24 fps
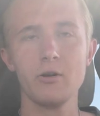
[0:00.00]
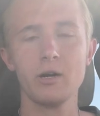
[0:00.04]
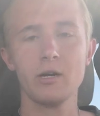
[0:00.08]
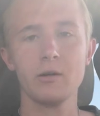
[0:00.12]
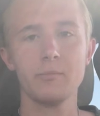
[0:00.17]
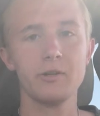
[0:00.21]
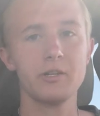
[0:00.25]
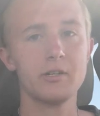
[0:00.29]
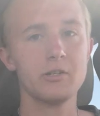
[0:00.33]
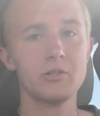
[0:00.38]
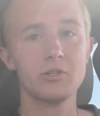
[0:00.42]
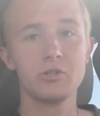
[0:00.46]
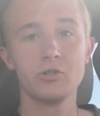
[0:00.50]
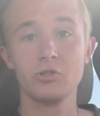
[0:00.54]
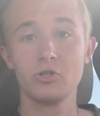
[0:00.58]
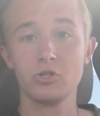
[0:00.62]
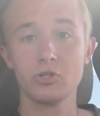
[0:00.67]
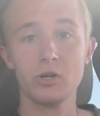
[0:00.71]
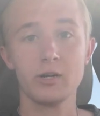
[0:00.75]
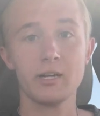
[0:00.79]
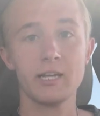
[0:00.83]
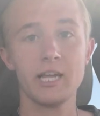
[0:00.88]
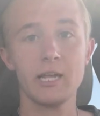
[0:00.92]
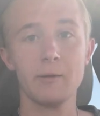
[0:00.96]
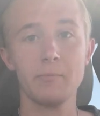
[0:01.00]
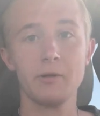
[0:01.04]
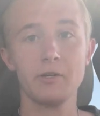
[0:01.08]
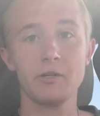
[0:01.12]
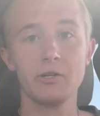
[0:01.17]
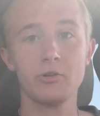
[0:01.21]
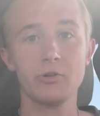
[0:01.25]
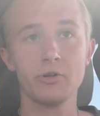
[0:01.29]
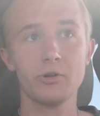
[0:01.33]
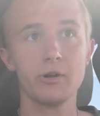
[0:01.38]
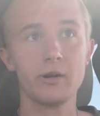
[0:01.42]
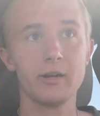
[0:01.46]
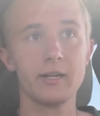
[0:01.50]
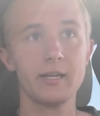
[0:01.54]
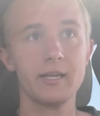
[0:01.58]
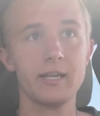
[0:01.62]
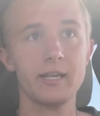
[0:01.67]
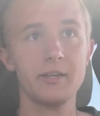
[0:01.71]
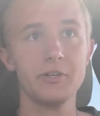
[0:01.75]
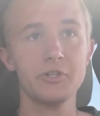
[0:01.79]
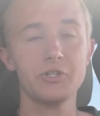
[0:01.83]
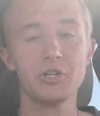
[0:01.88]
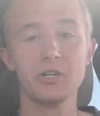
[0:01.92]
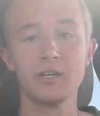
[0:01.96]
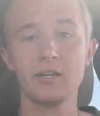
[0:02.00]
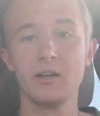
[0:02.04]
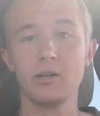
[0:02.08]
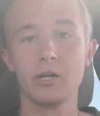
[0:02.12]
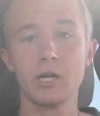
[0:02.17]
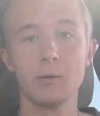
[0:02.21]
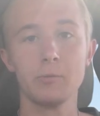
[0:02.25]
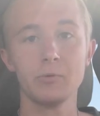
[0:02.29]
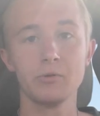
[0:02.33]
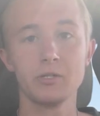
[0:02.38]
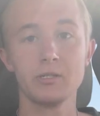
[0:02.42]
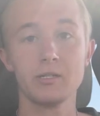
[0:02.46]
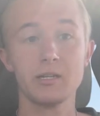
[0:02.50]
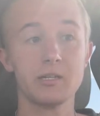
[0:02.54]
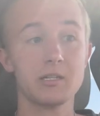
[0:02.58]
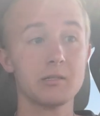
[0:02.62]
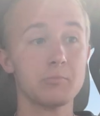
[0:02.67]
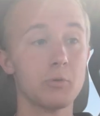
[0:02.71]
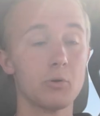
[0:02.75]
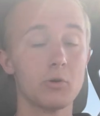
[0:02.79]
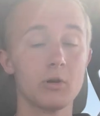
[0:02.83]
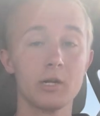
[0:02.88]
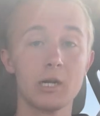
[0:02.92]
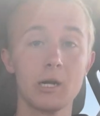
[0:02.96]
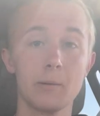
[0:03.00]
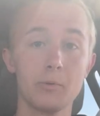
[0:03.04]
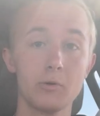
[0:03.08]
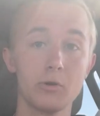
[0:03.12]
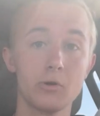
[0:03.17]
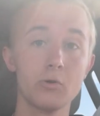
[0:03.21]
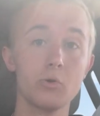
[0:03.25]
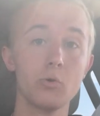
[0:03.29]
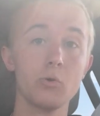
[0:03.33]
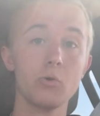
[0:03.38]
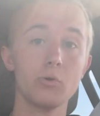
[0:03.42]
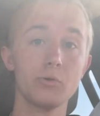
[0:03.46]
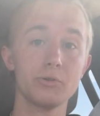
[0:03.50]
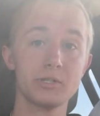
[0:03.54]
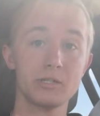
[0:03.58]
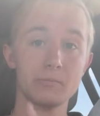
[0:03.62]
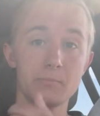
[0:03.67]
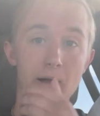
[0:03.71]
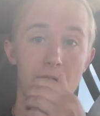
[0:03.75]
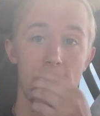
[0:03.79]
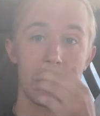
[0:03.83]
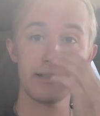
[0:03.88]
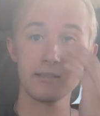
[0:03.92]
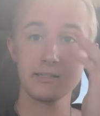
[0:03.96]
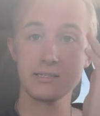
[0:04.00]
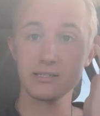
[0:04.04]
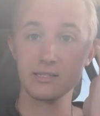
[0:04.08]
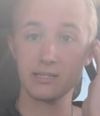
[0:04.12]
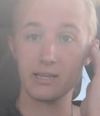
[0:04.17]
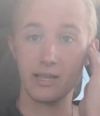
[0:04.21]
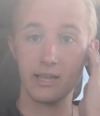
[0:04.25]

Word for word: Gonna be truck camping near the Grand Canyon, checking out a couple, exploring a couple cool spots.